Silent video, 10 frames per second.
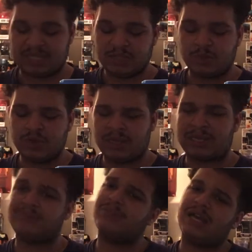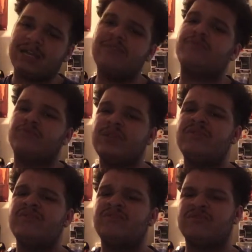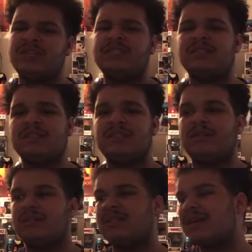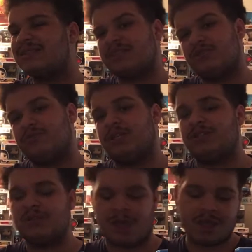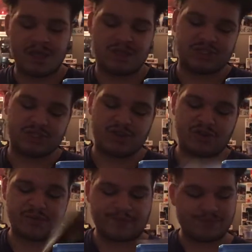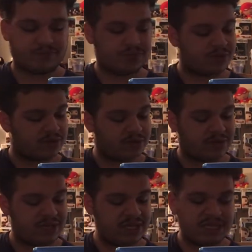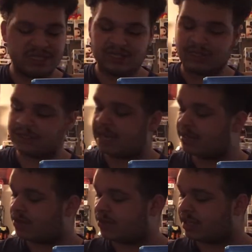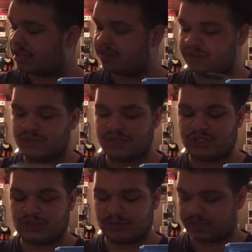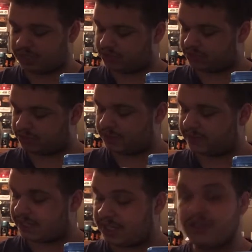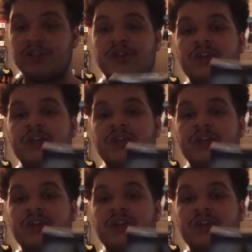these were like kind of pretty recently, in the last like 2 months. So these kind of go together, so I'm going to show them all together.